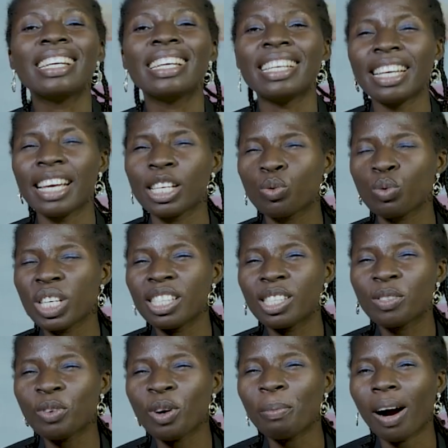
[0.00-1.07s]
Yes,
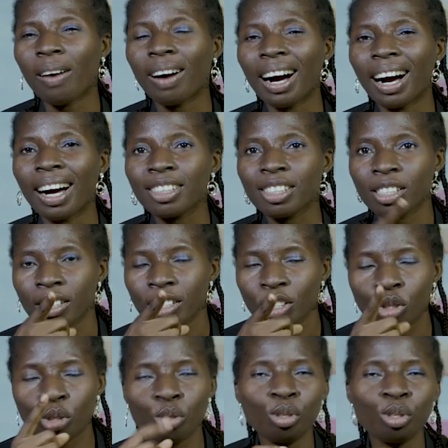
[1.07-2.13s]
it's from our heart
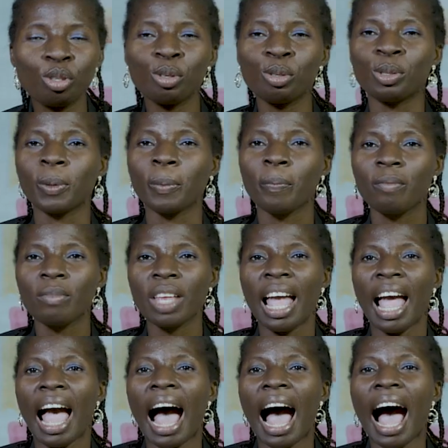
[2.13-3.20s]
to you.
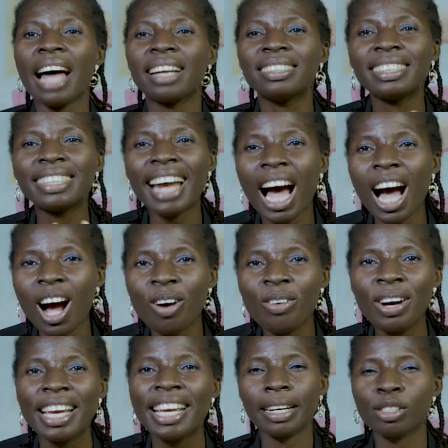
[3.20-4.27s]
And
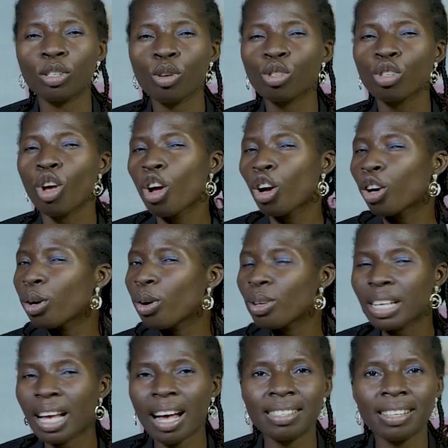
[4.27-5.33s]
now let us
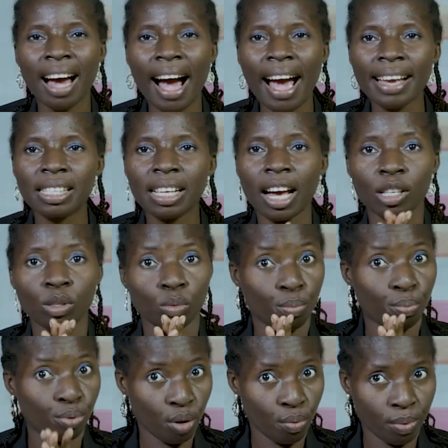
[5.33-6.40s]
close our eyes as we
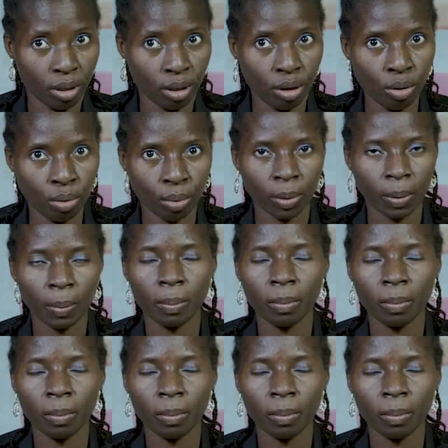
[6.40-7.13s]
pray with you.